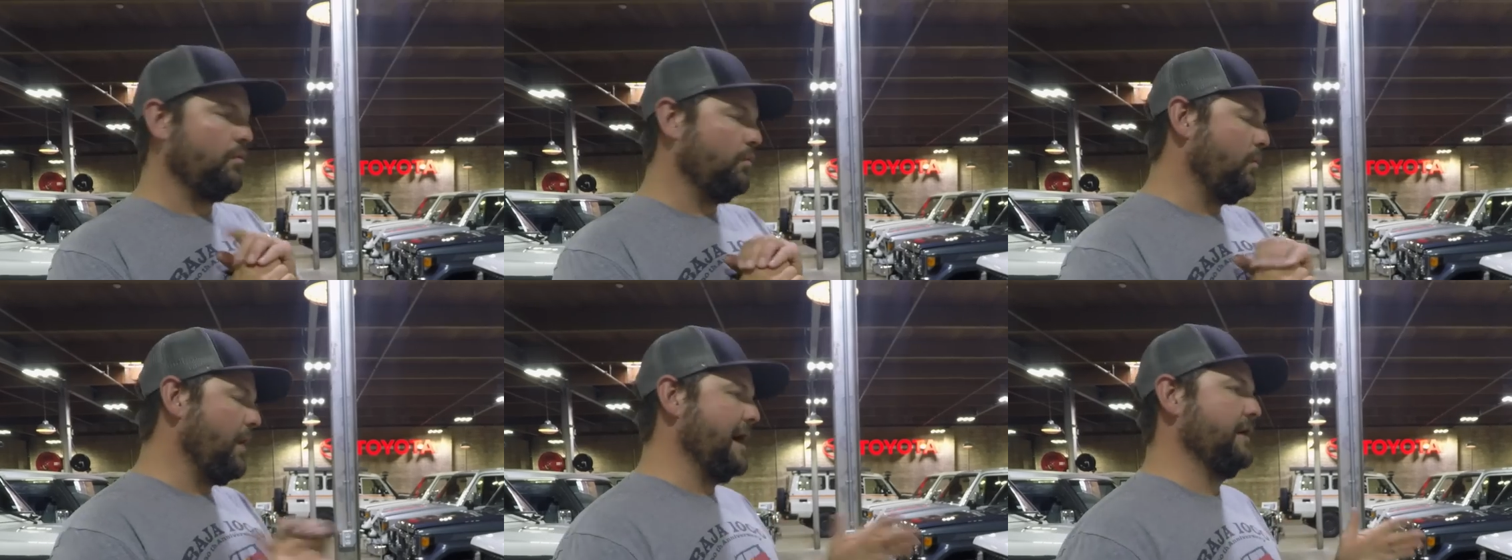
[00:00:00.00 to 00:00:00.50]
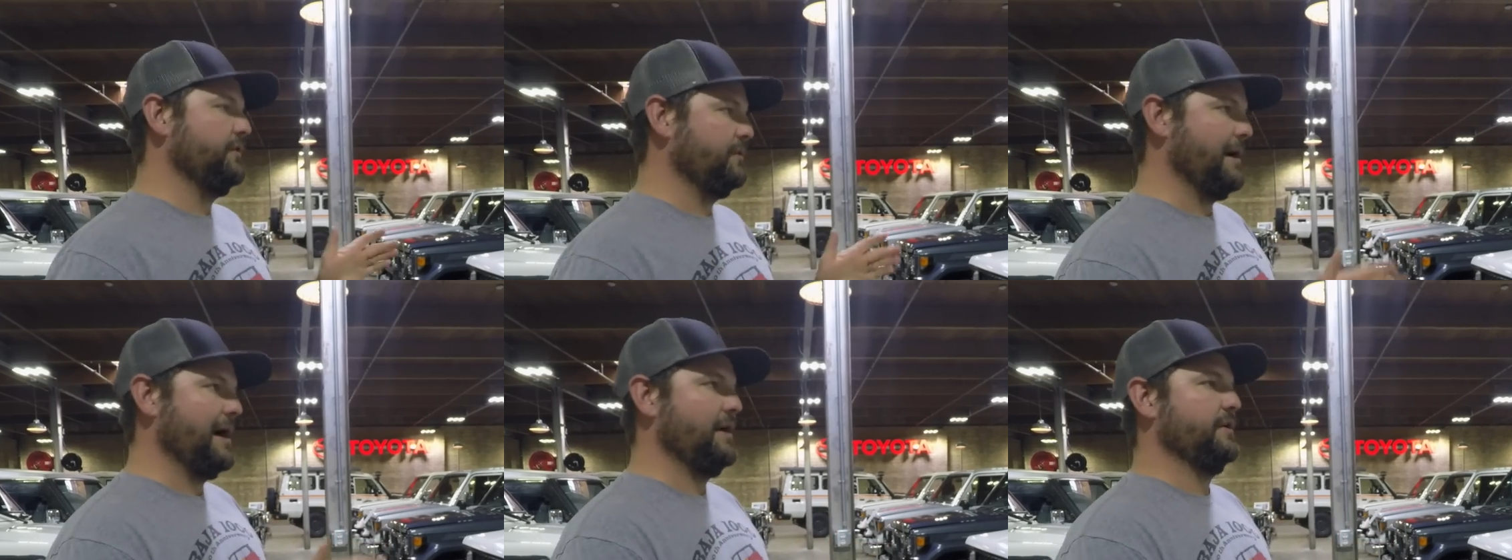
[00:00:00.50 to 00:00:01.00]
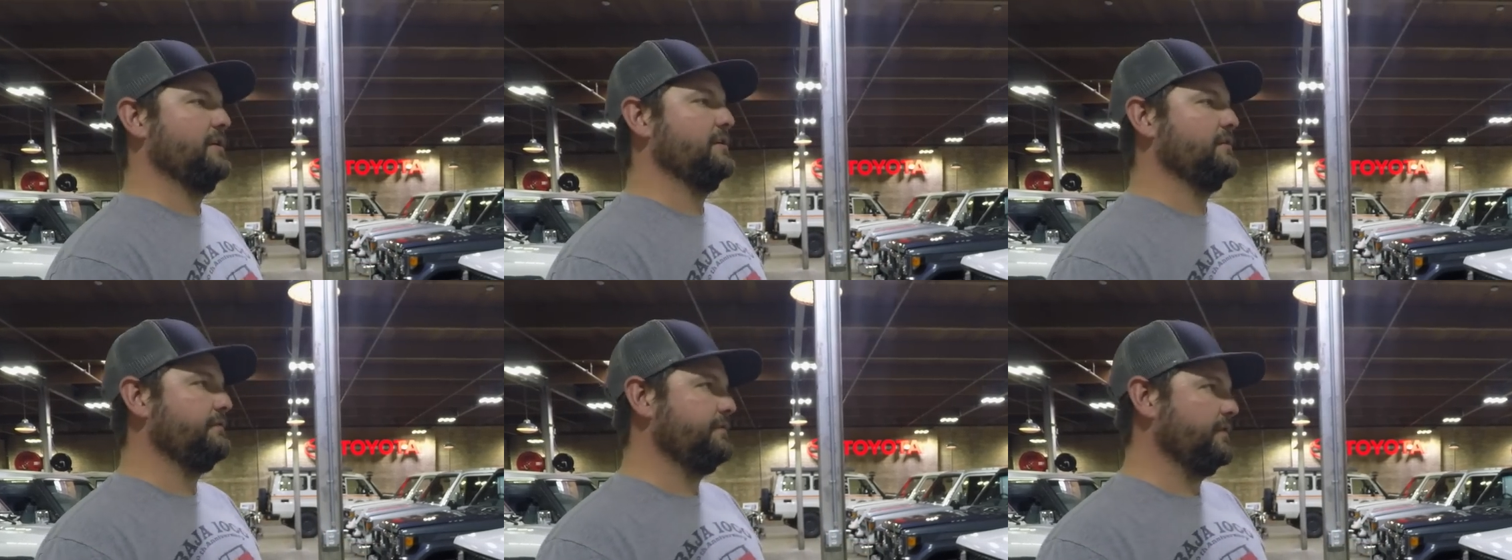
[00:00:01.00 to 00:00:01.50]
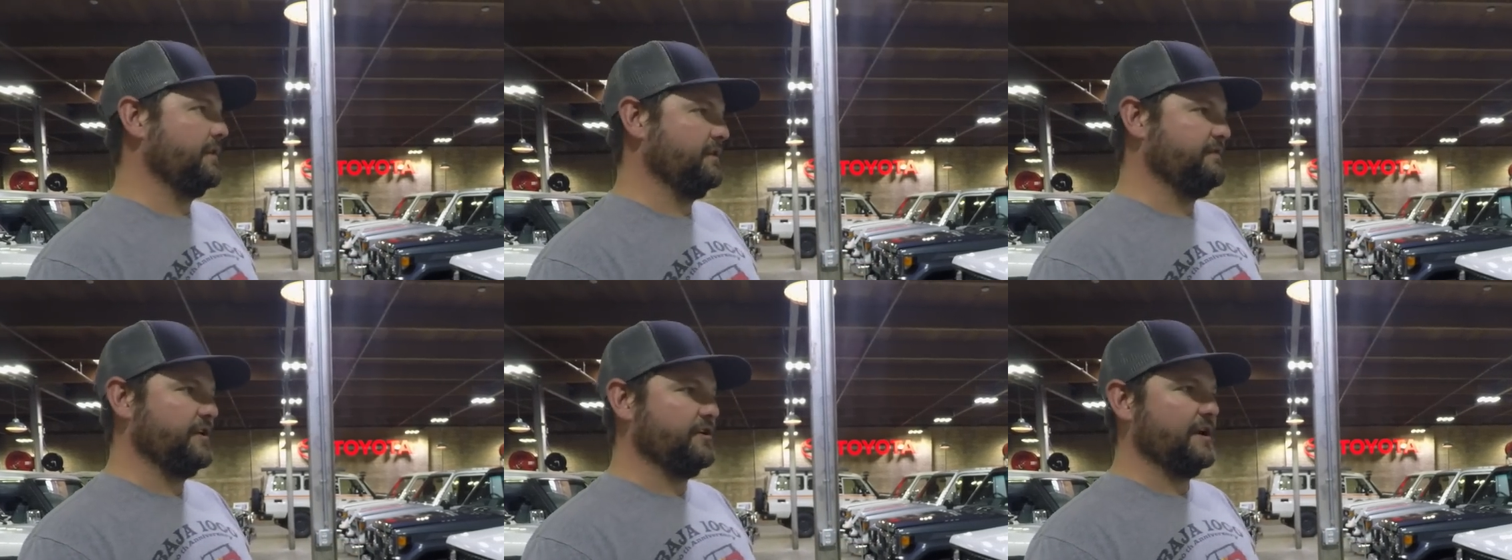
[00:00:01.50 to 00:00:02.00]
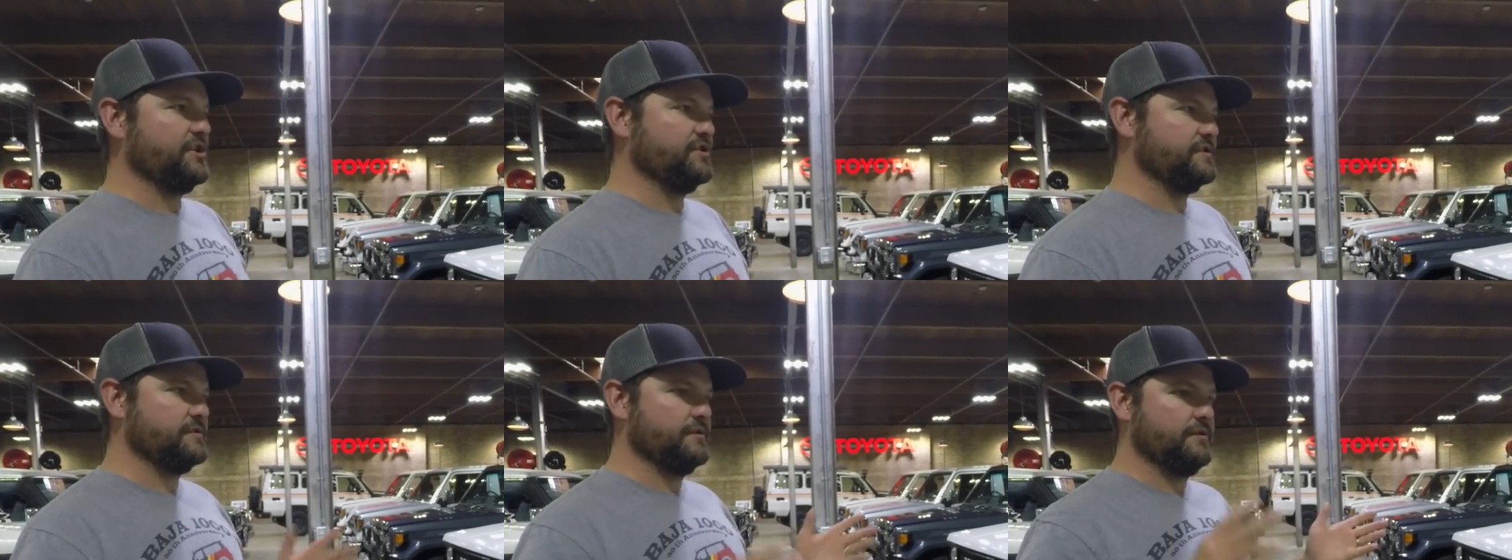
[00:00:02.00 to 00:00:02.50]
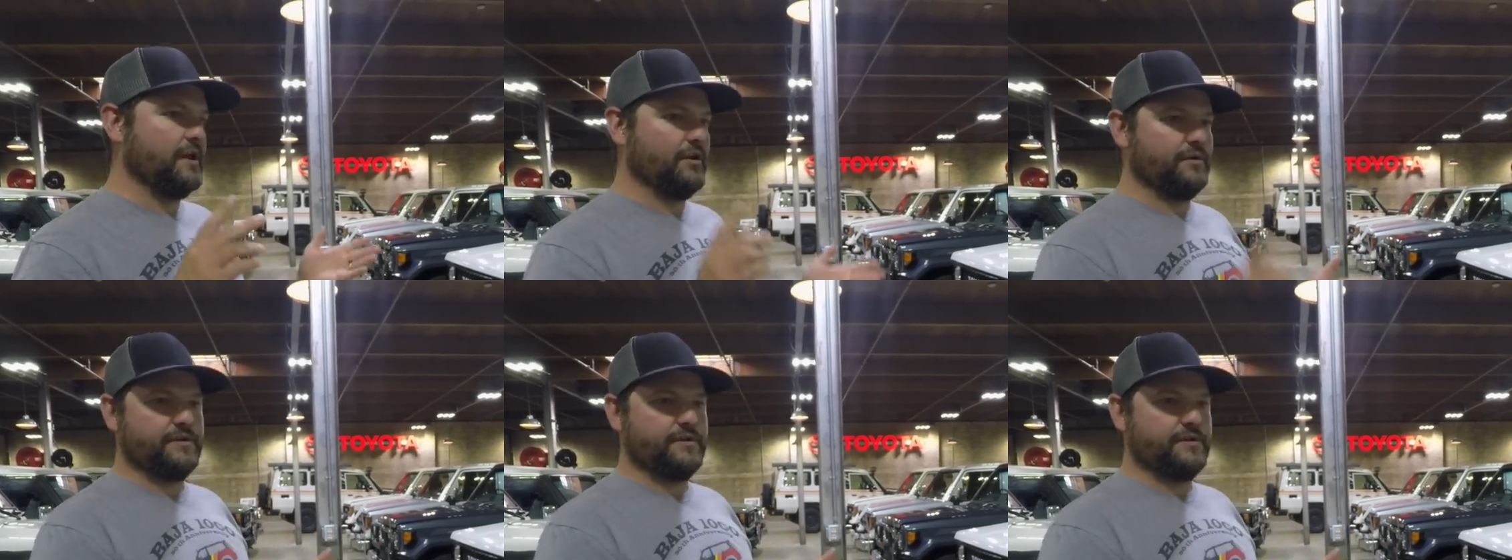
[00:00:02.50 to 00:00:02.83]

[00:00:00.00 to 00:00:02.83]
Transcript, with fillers: wild amount of configurations, not only